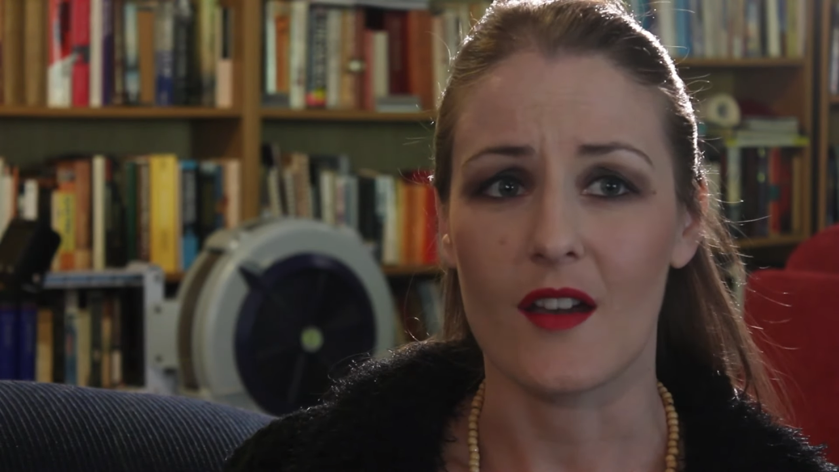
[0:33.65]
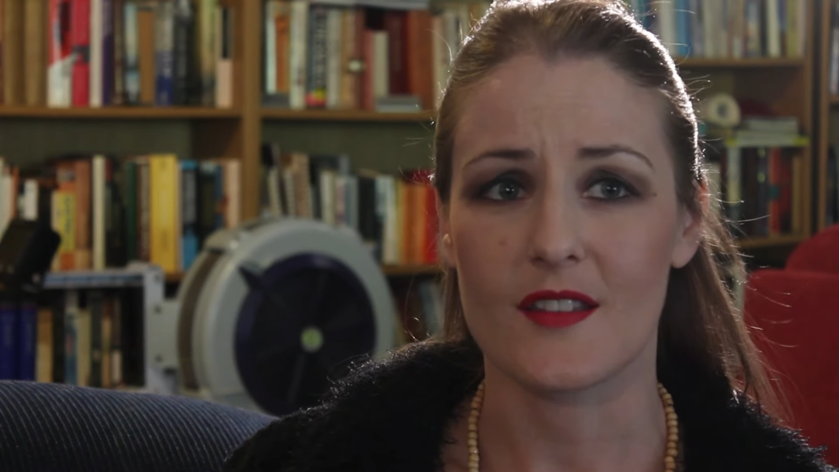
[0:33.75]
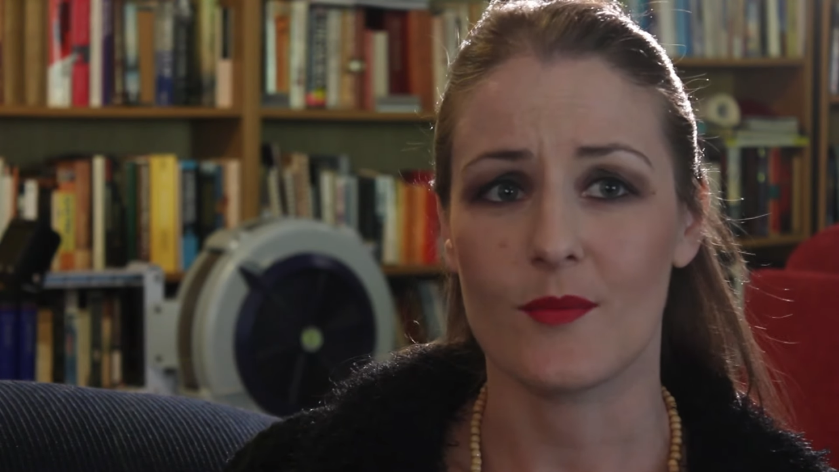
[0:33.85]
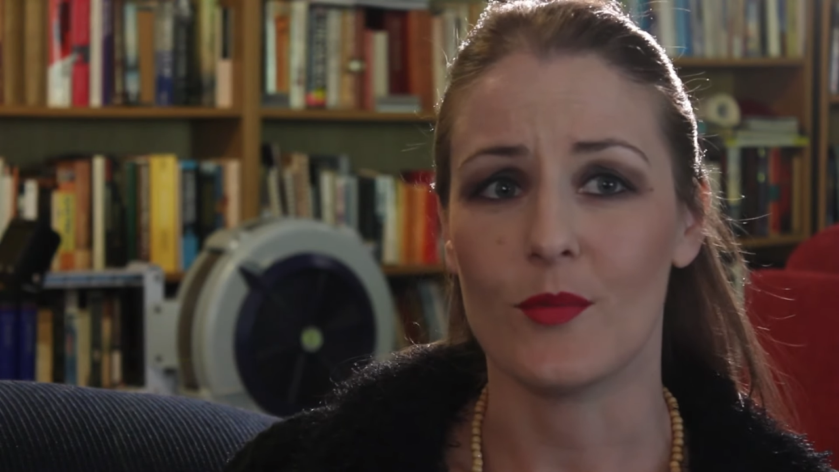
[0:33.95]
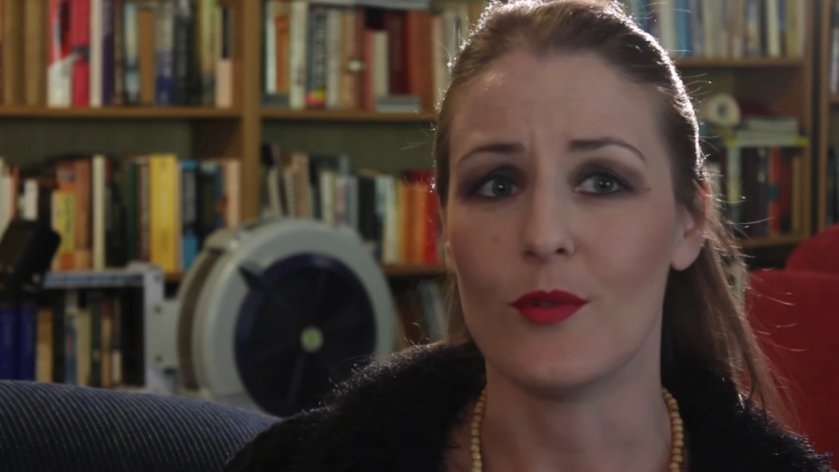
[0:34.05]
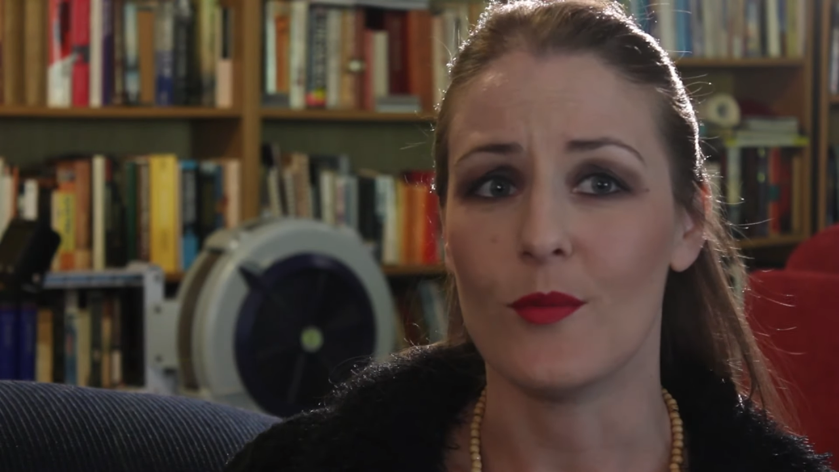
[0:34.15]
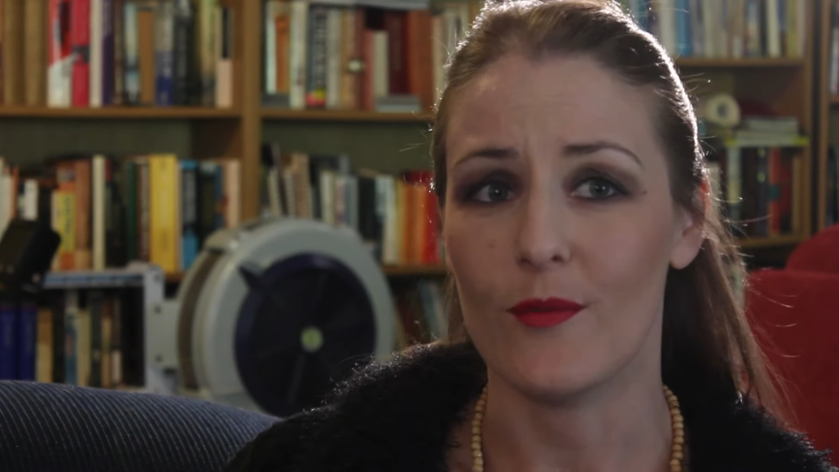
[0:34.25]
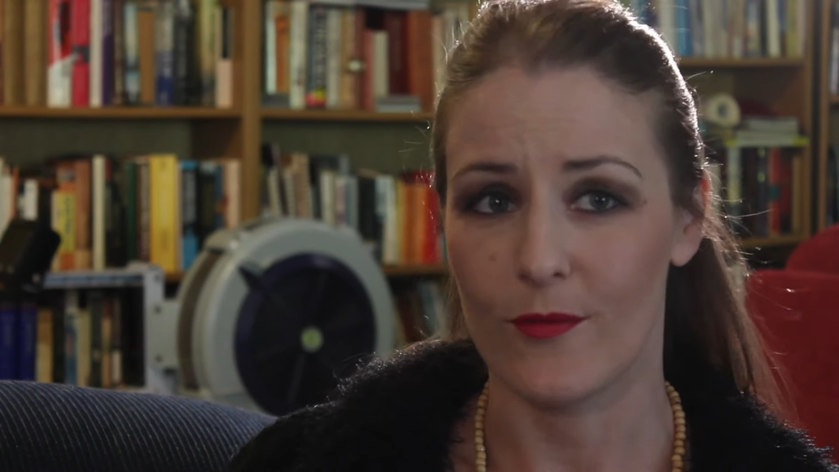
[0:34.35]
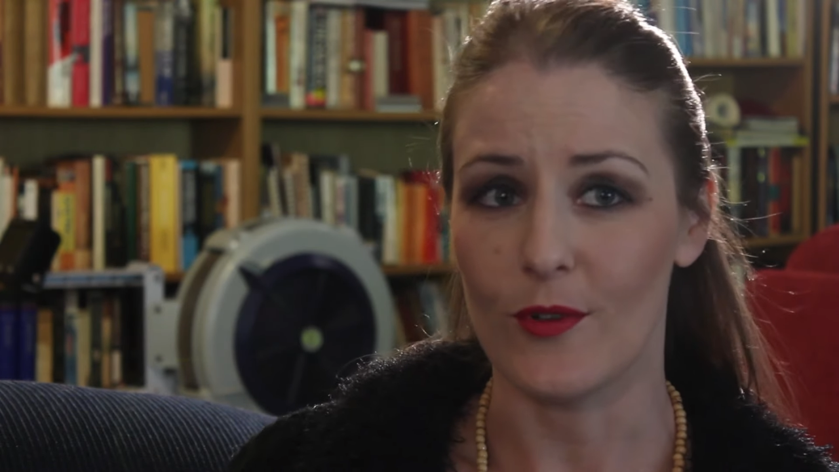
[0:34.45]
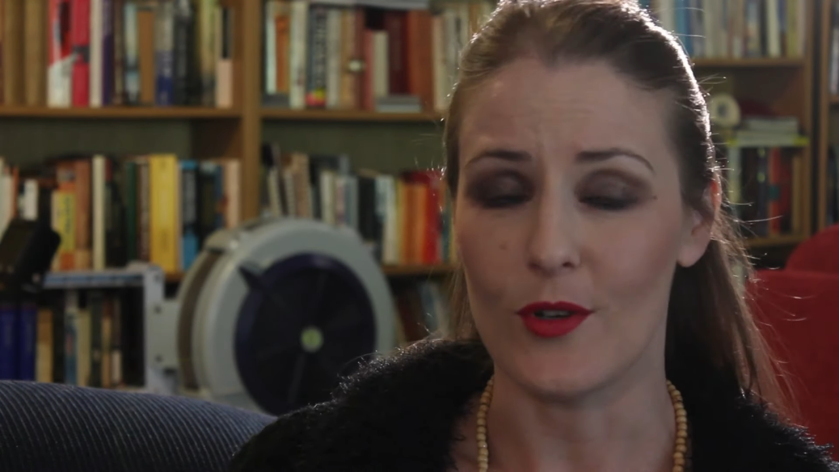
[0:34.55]
I support
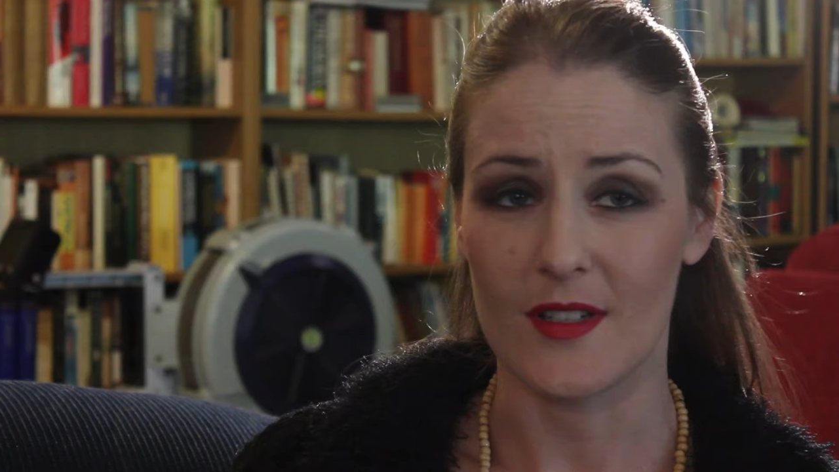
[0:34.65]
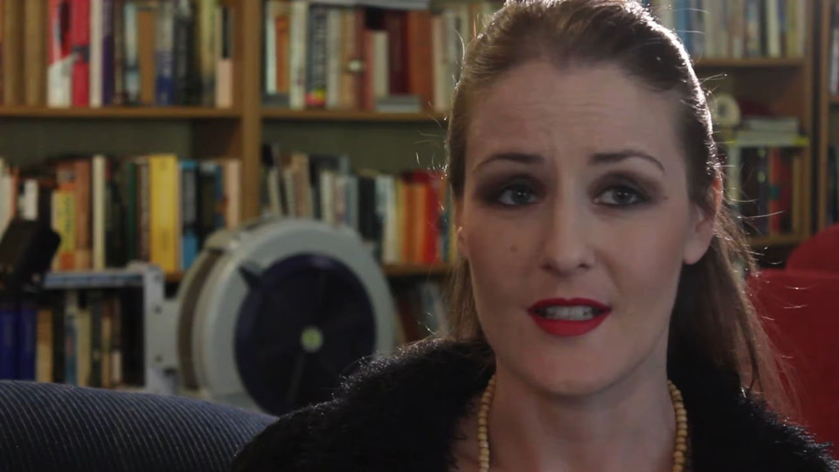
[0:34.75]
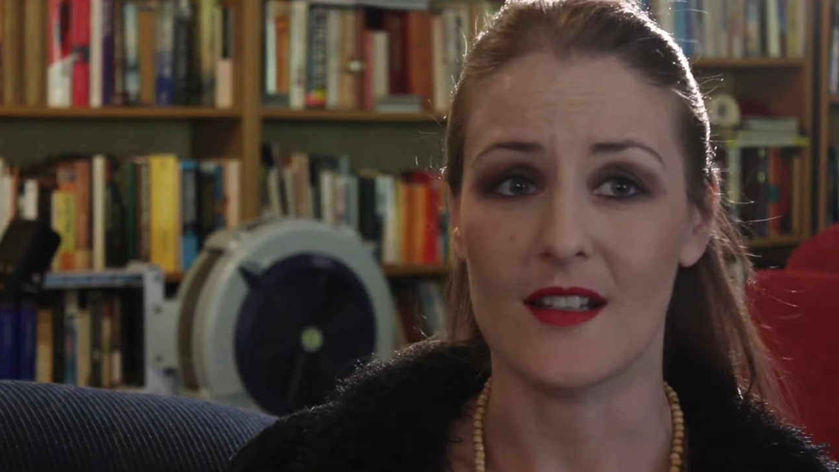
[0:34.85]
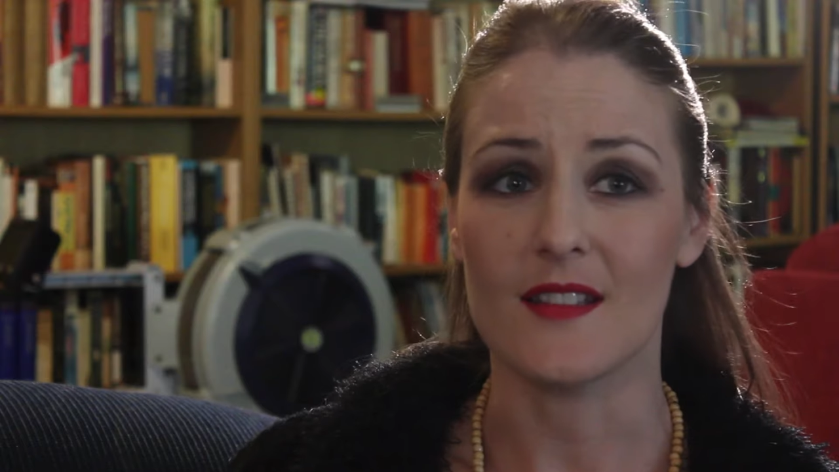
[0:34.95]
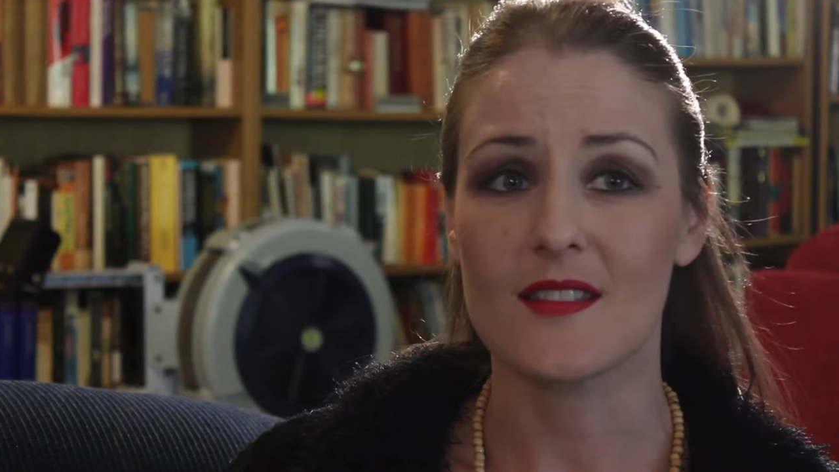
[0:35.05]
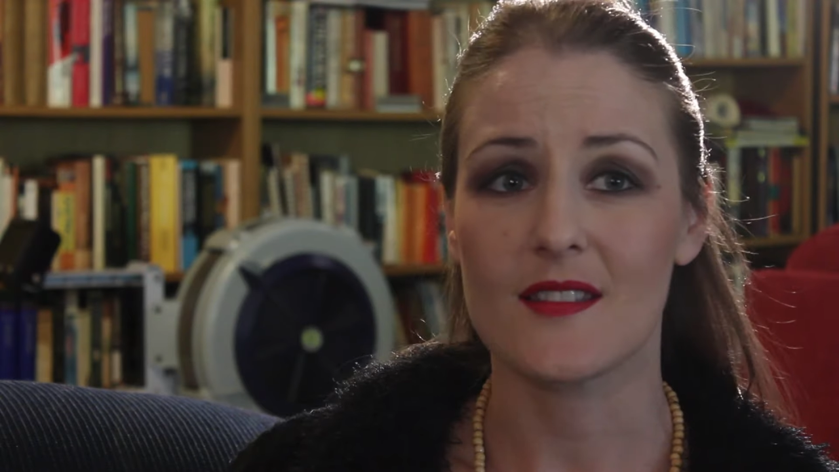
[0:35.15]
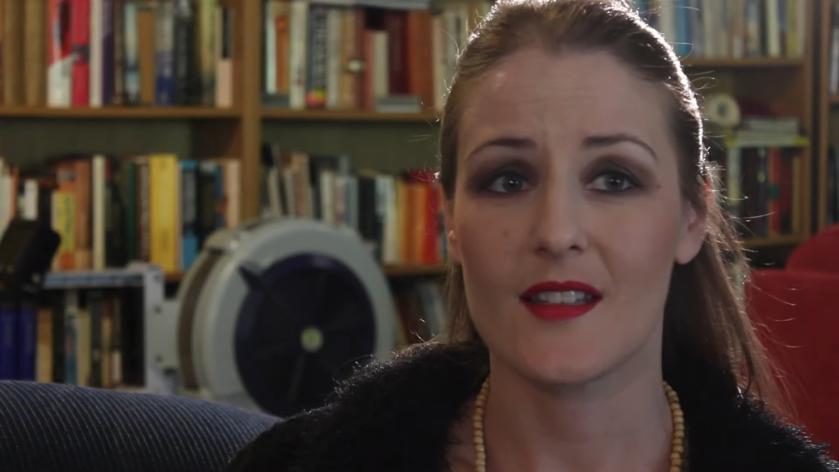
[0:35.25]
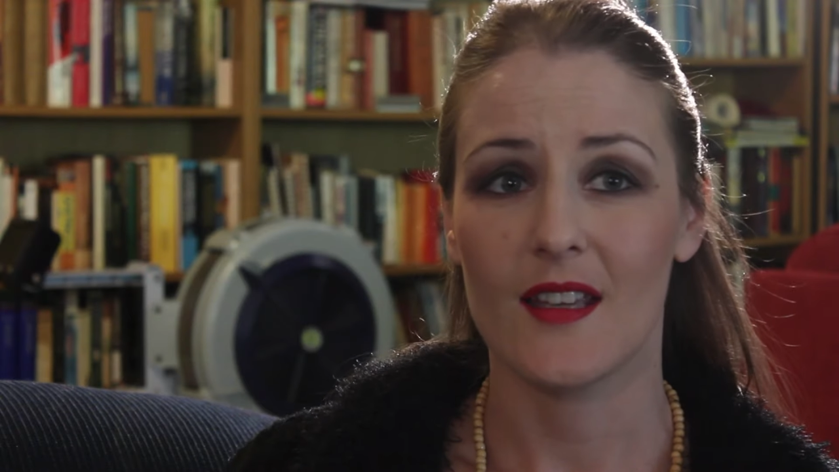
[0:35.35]
what Vaughan does,